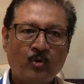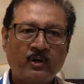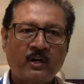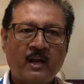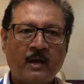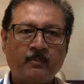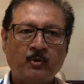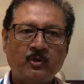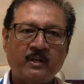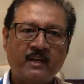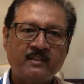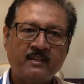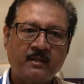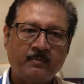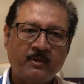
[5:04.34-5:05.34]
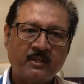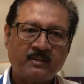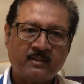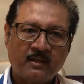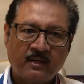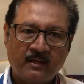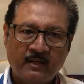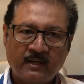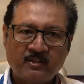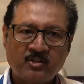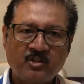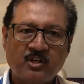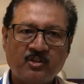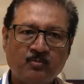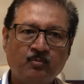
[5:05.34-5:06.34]
oral hypoglycemics, let's
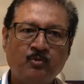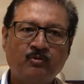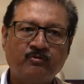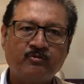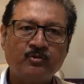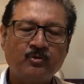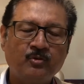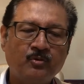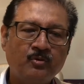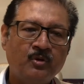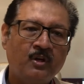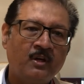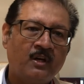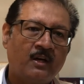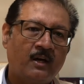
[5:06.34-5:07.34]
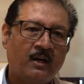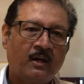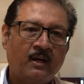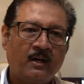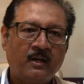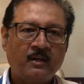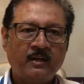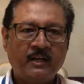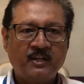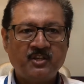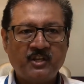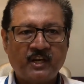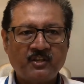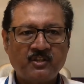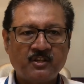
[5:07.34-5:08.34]
just move to
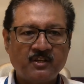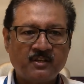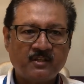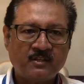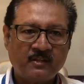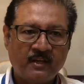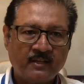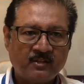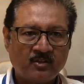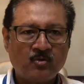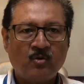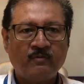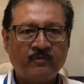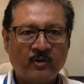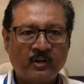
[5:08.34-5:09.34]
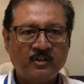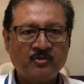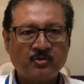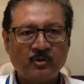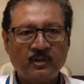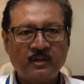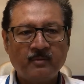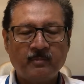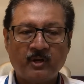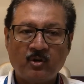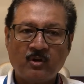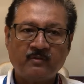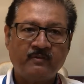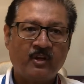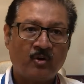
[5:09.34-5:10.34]
injections, let's go for insulin
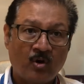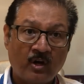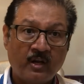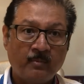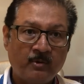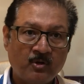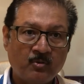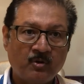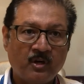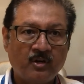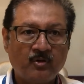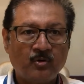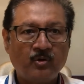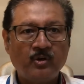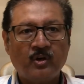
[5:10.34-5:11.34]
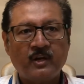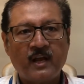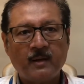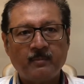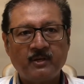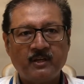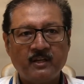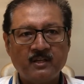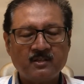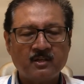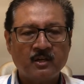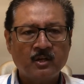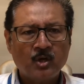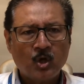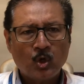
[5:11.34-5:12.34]
because we are not able to control your diabetes.
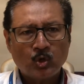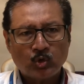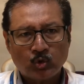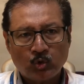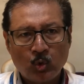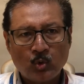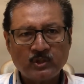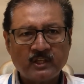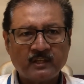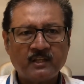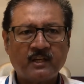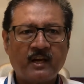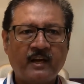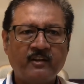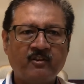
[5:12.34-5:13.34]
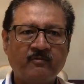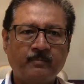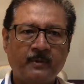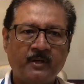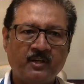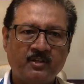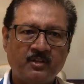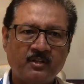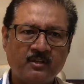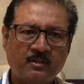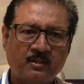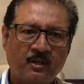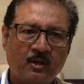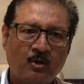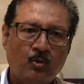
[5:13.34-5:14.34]
Those are the kind of
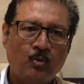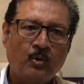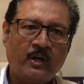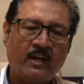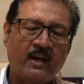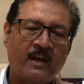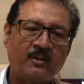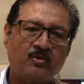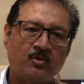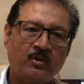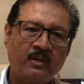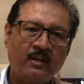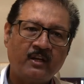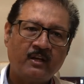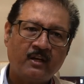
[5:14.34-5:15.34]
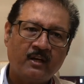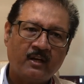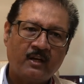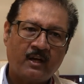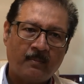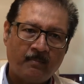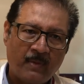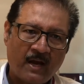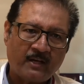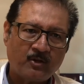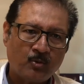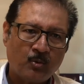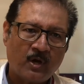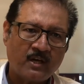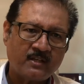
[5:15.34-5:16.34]
patients who can actually come back
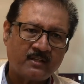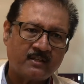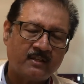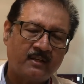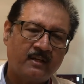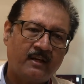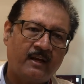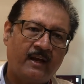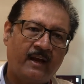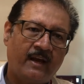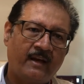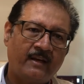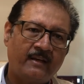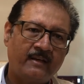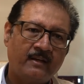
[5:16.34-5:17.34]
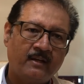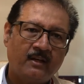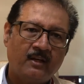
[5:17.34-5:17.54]
to us, and